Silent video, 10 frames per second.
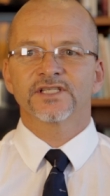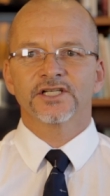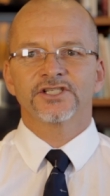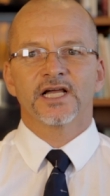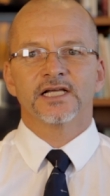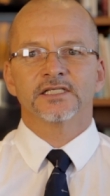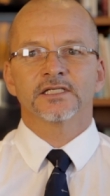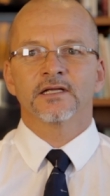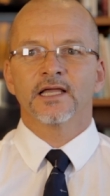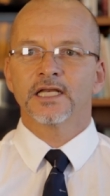such
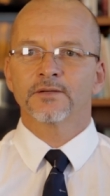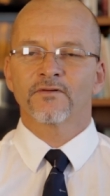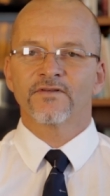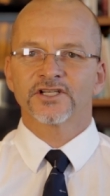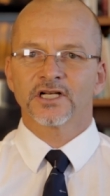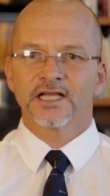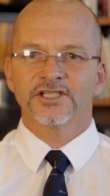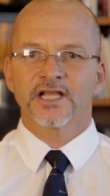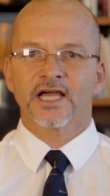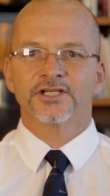as interprofessional
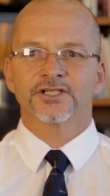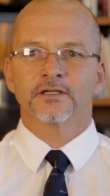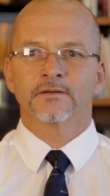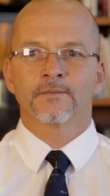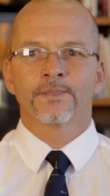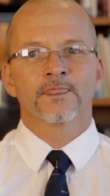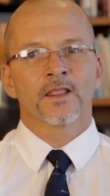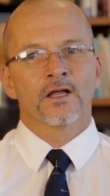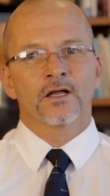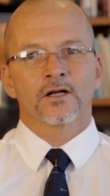
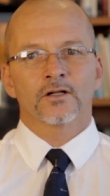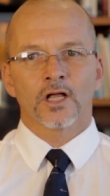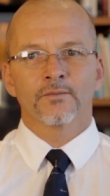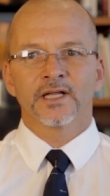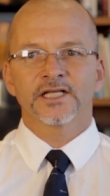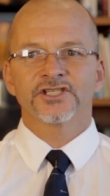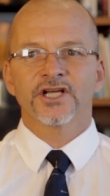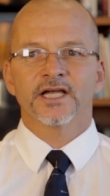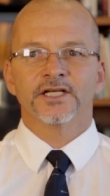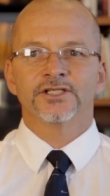education, global
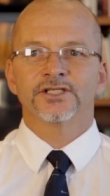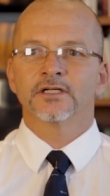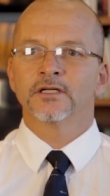exchange,